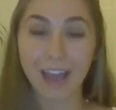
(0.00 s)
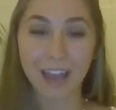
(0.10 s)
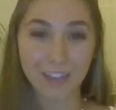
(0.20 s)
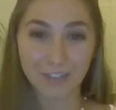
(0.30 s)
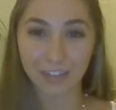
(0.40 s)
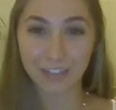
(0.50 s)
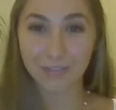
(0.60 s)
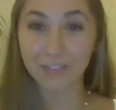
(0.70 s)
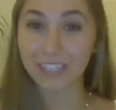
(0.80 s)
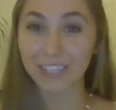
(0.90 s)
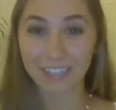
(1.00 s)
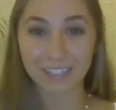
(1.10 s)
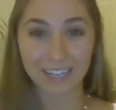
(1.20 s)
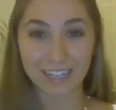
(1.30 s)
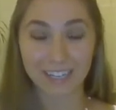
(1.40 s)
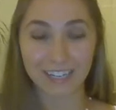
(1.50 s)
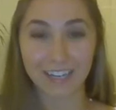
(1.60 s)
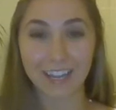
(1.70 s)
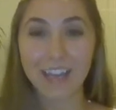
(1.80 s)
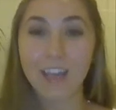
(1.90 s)
I find really exciting
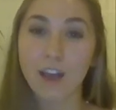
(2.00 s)
and